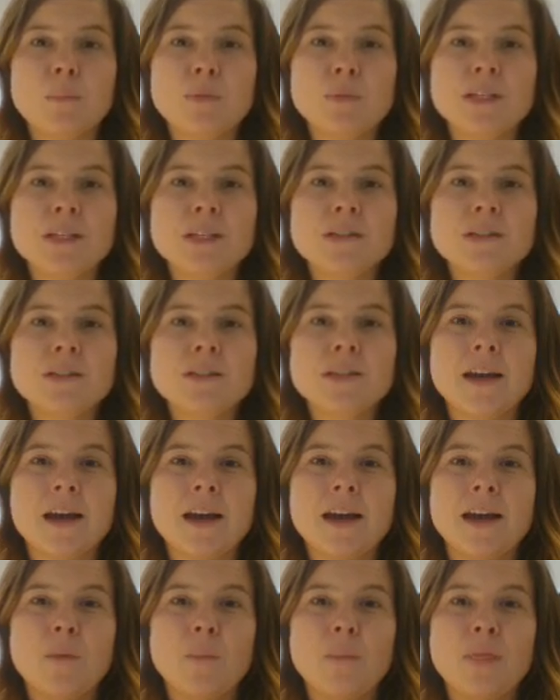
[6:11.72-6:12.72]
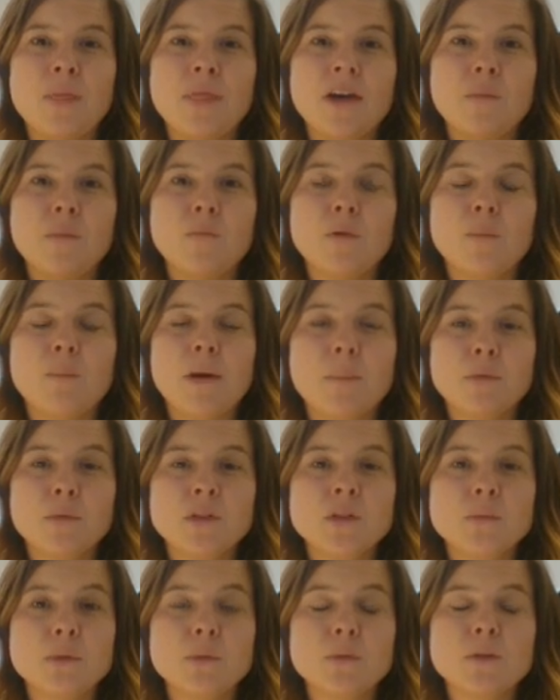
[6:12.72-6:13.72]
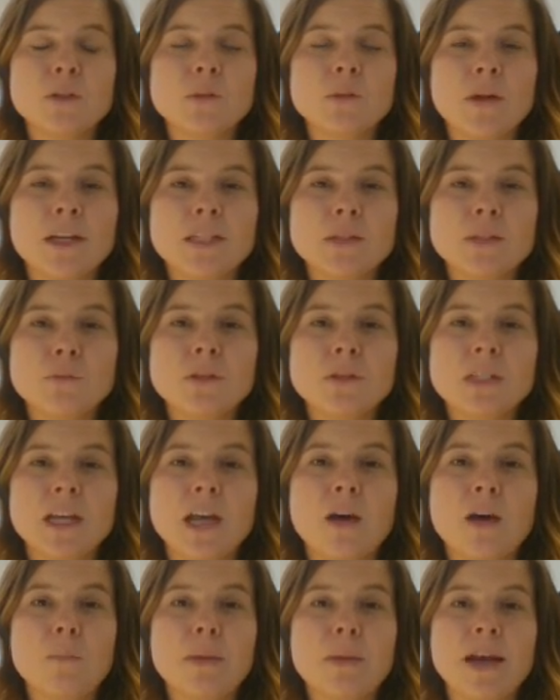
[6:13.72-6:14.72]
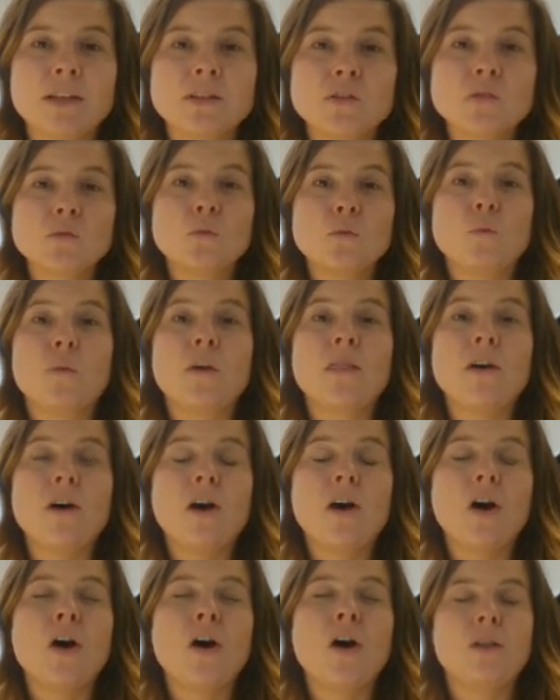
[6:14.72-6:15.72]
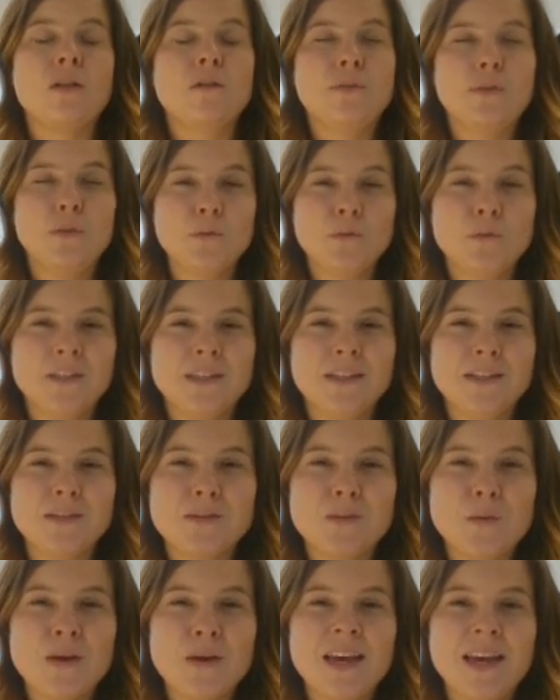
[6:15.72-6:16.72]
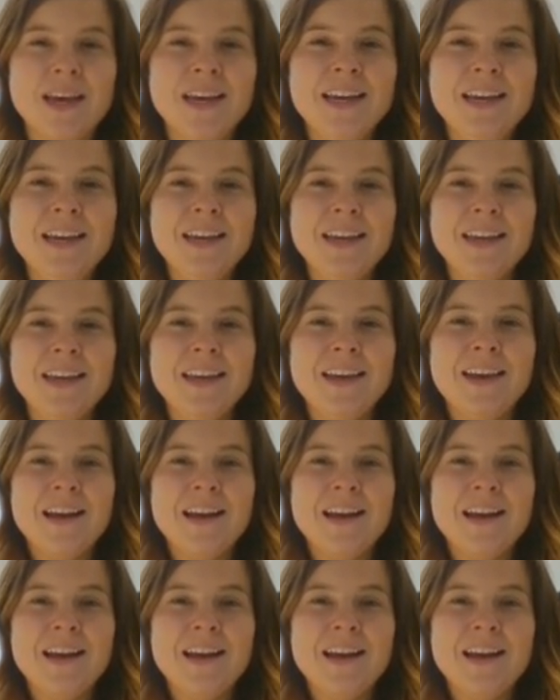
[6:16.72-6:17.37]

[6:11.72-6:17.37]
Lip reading: Please help them remember to be responsible and to come back to school with all of those things, okay?